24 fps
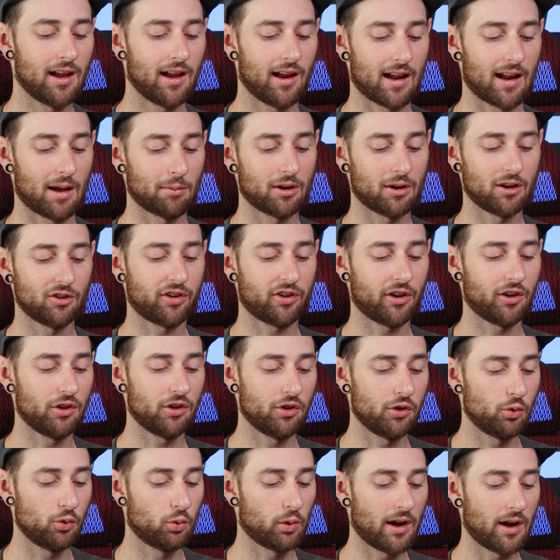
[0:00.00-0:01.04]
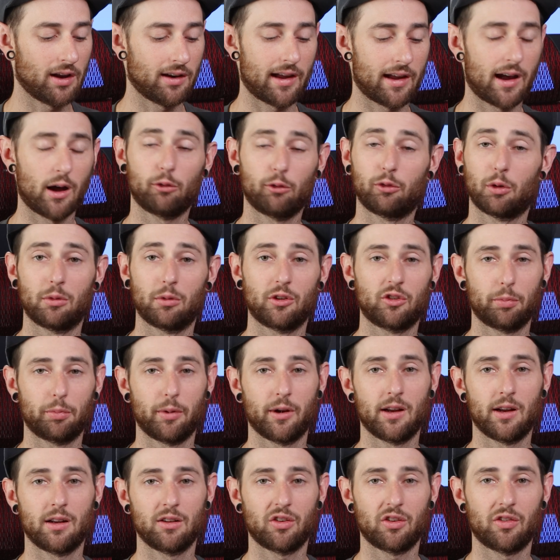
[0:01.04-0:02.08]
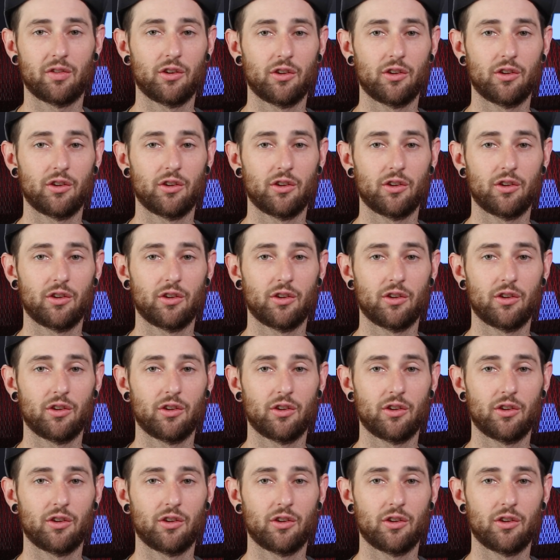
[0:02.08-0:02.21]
And I'm gonna tell you right now from experience,